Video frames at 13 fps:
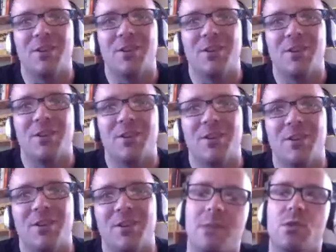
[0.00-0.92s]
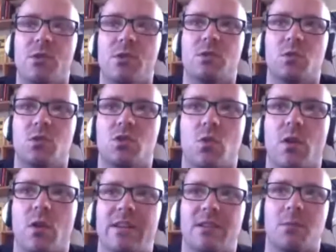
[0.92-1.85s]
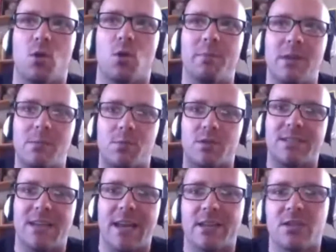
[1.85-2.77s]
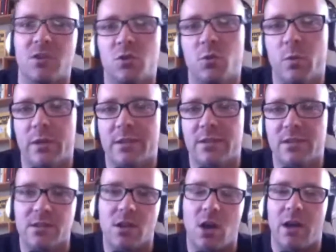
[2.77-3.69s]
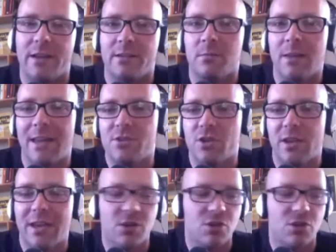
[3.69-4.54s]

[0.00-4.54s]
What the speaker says: more people's stories and more people's takes and twists on education.